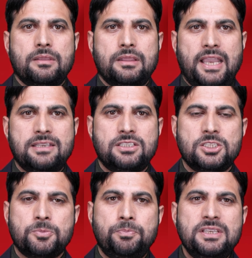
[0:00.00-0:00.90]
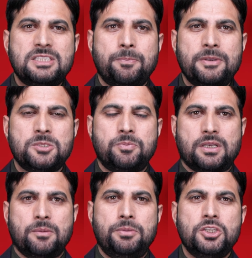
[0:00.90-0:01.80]
Next is be specific,
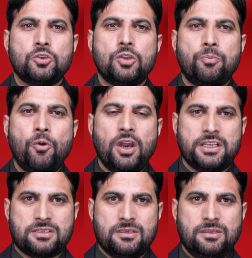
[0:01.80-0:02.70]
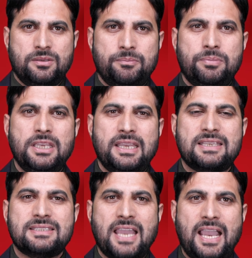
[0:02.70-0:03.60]
be to the point, be
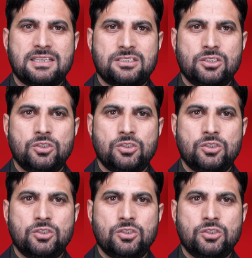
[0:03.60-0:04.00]
exact.